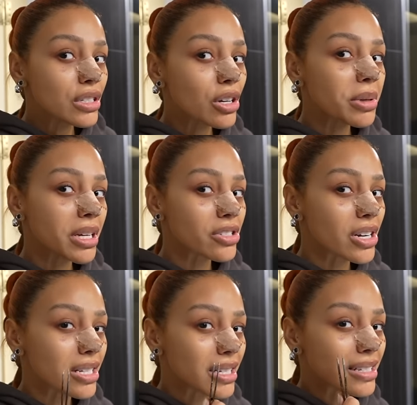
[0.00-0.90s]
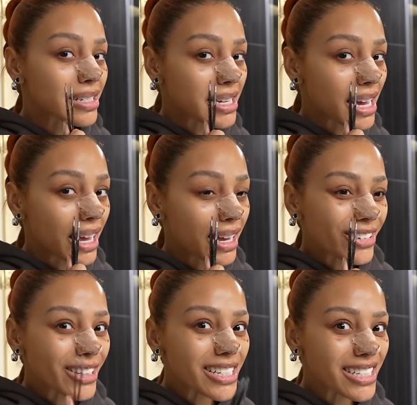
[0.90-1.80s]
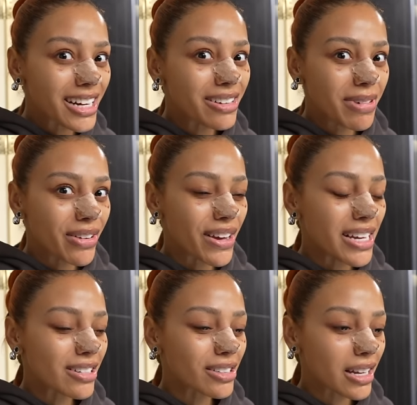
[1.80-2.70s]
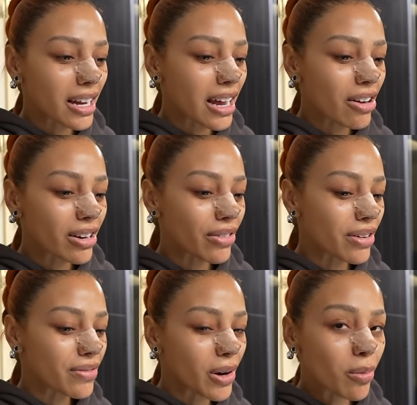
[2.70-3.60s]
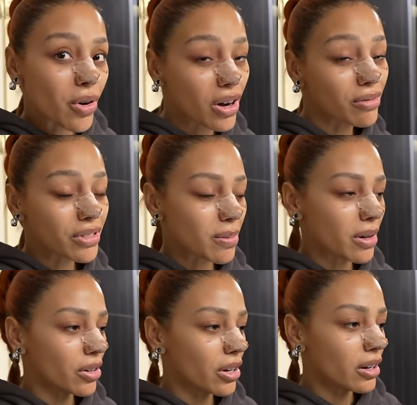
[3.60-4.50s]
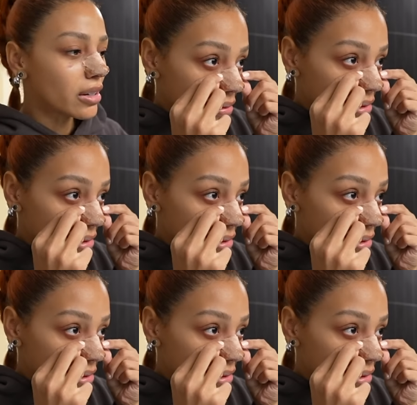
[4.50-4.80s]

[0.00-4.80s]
So it'll be interesting to see what this side of my face looks like now and if I feel more comfortable or not.